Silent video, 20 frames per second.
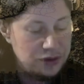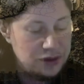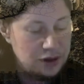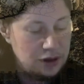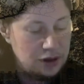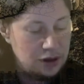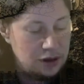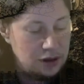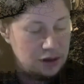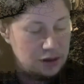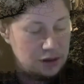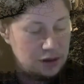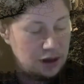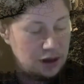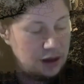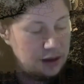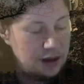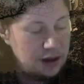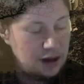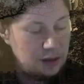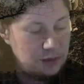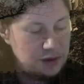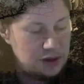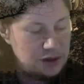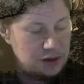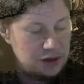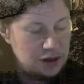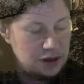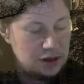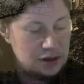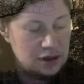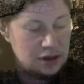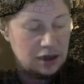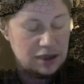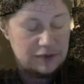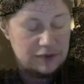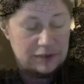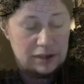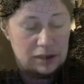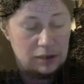and at that was using his glass
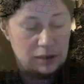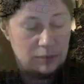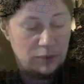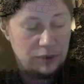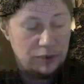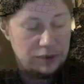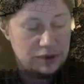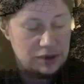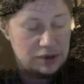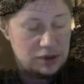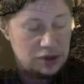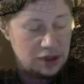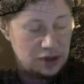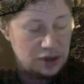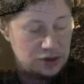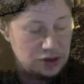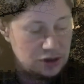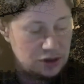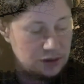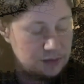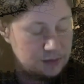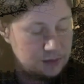for little more than to gesture.